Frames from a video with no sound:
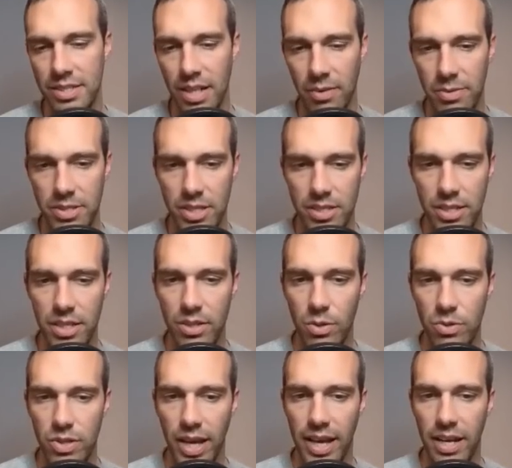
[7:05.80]
resisted.
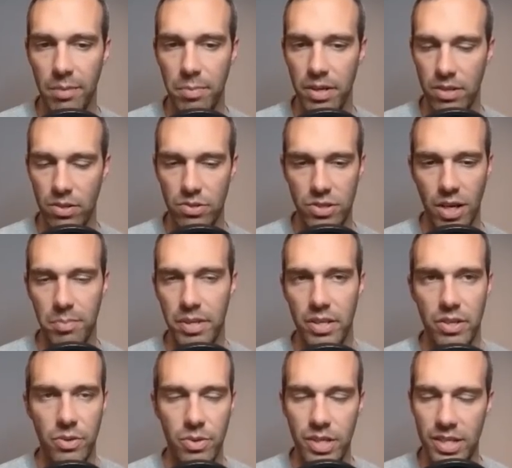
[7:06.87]
Those will add up, and a close combat
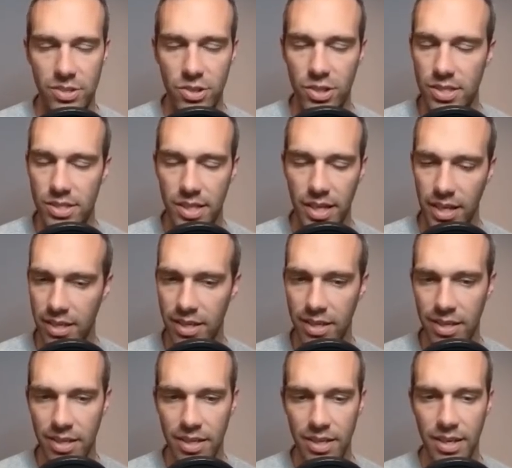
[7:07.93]
nuke is just like,
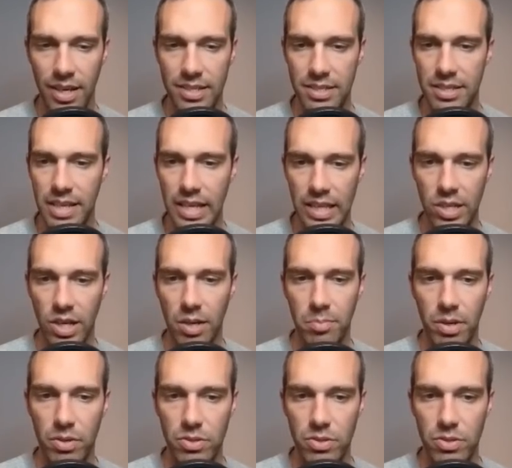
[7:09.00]
is a deadly combo.